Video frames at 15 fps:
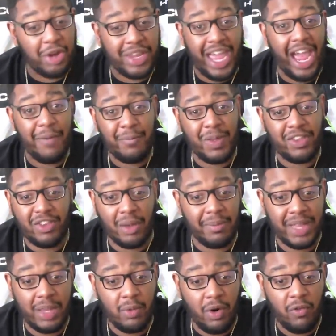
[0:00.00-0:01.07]
can't be
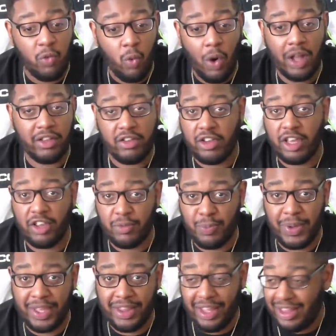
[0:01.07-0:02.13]
somebody with one
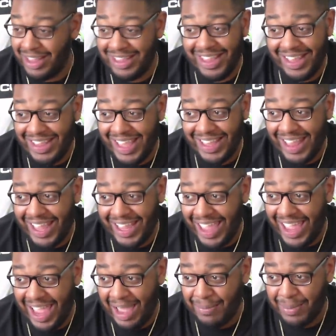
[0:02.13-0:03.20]
GSP. That, that, that, that
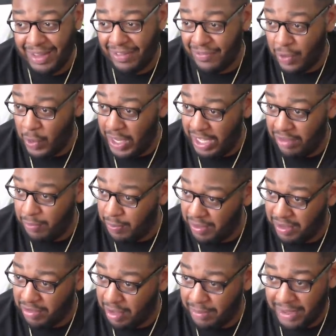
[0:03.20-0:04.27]
can't happen. If there is,
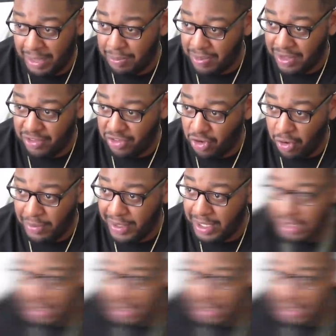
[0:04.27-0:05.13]
somebody please show me.